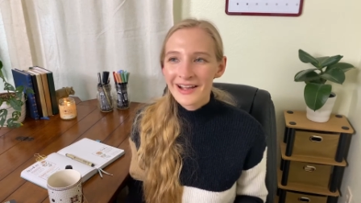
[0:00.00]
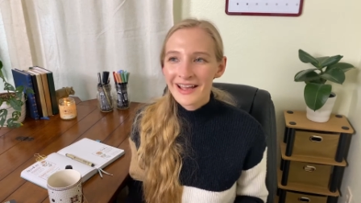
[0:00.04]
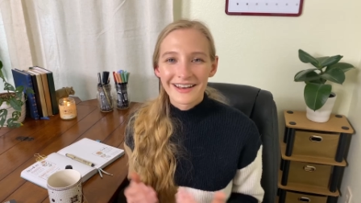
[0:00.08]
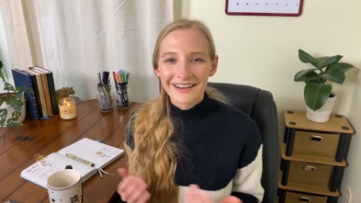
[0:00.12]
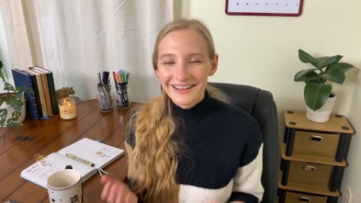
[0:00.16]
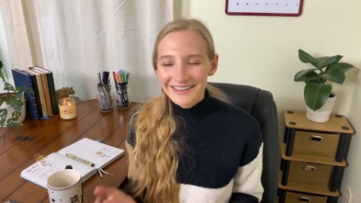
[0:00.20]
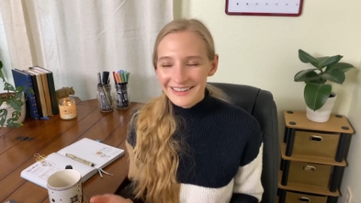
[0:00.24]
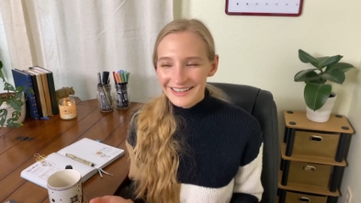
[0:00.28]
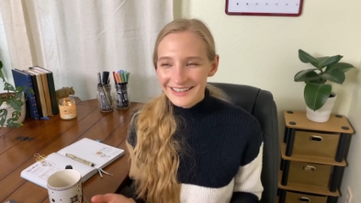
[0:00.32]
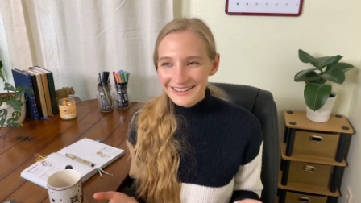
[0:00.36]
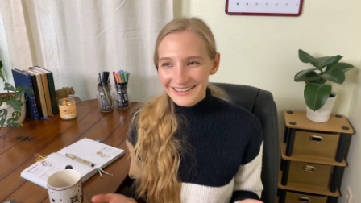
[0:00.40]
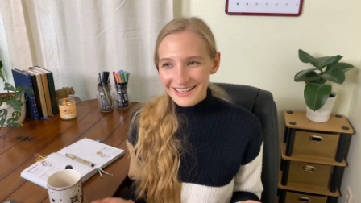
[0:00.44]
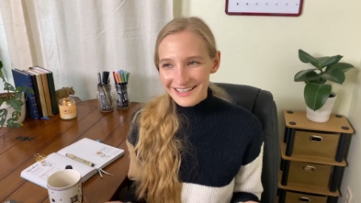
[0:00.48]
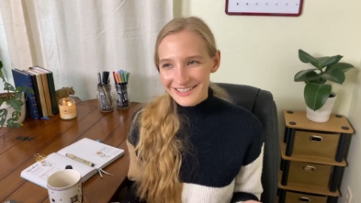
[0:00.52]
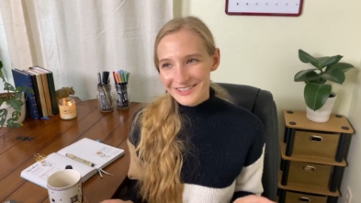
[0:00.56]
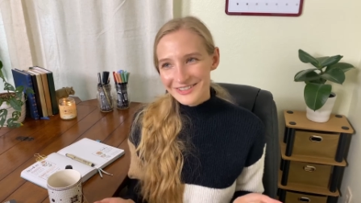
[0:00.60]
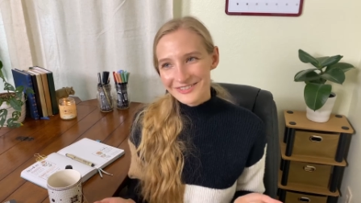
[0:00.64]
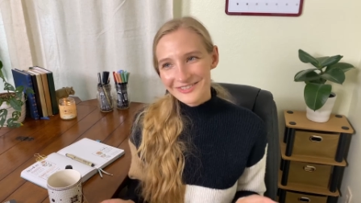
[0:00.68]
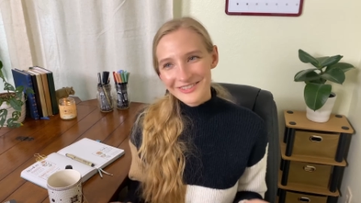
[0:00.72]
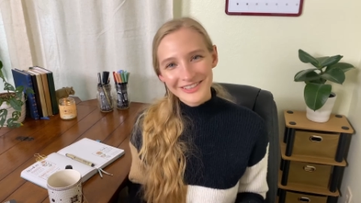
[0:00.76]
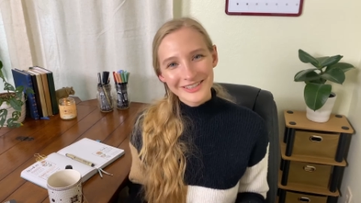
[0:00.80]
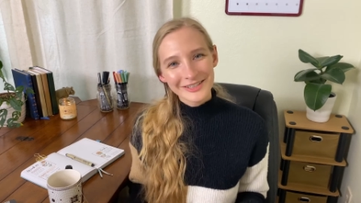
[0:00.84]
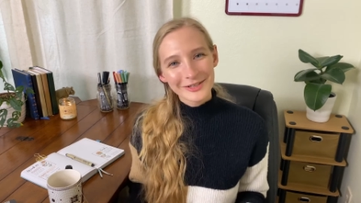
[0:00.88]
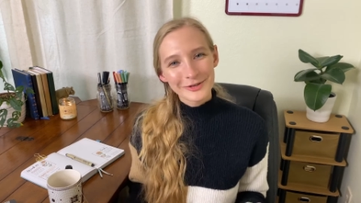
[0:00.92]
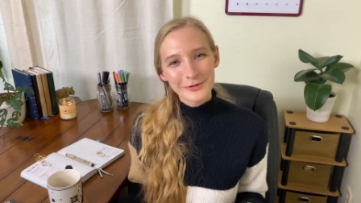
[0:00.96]
And I think that's
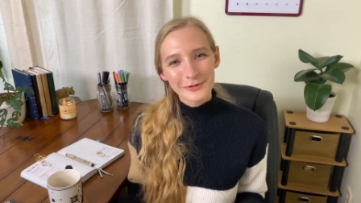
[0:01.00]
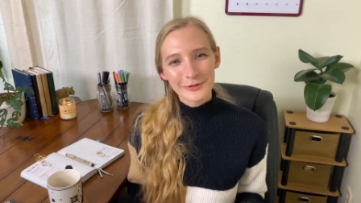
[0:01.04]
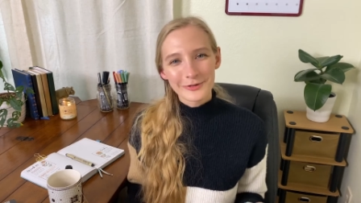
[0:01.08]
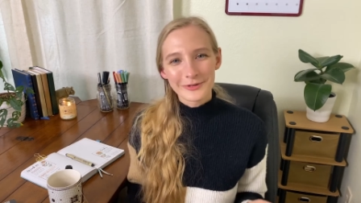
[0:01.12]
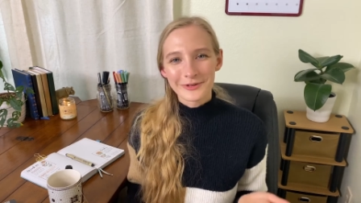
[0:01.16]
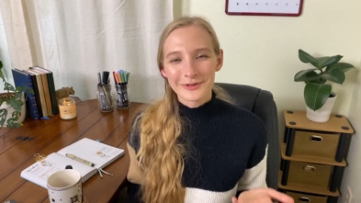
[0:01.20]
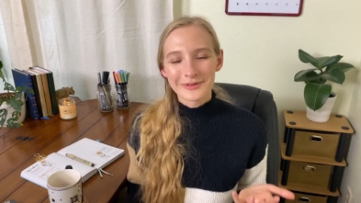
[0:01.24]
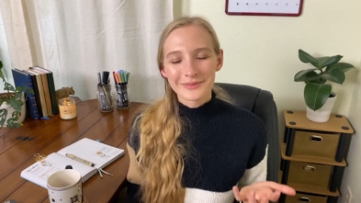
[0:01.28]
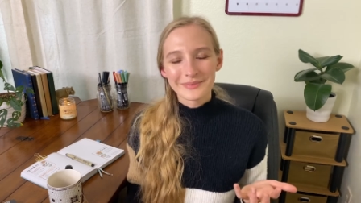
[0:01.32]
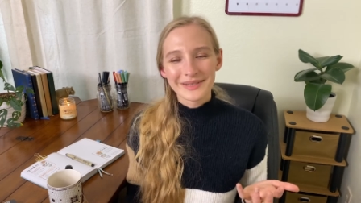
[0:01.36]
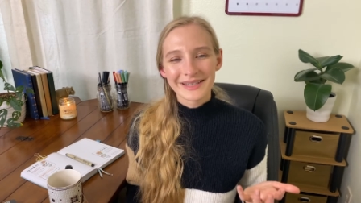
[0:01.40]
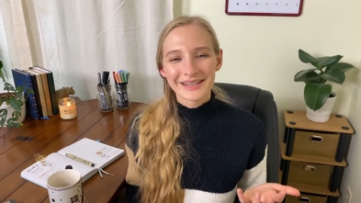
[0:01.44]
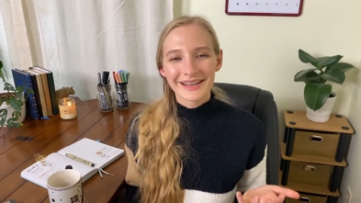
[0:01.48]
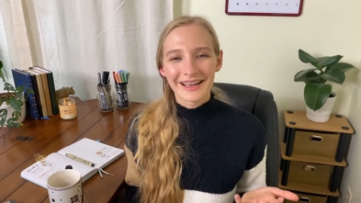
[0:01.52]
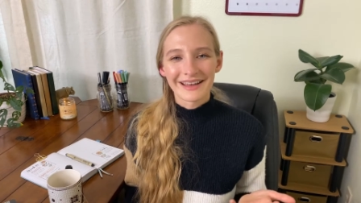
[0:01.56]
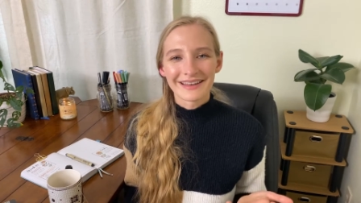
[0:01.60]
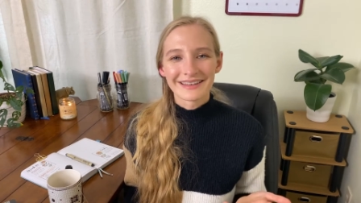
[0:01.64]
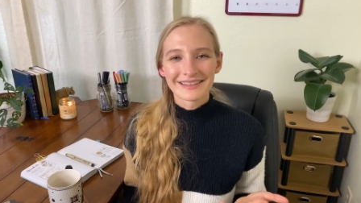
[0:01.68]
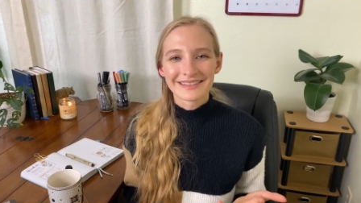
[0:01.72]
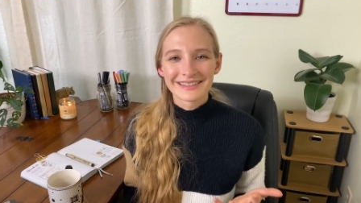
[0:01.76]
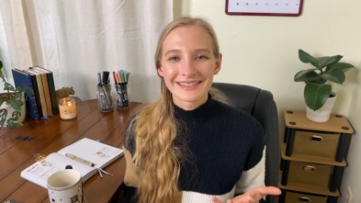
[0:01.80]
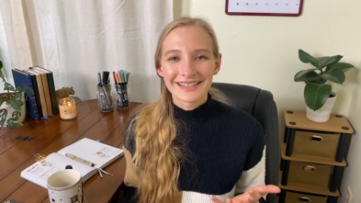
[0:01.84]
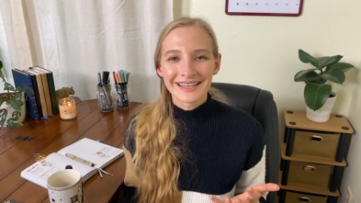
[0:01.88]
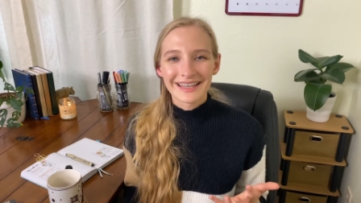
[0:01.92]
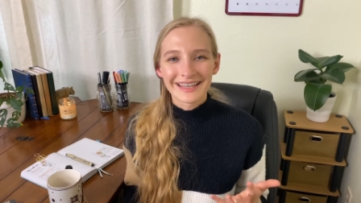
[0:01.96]
really cool
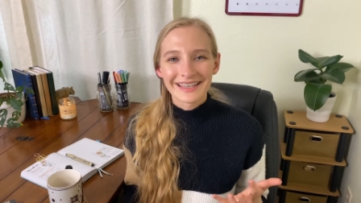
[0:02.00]
because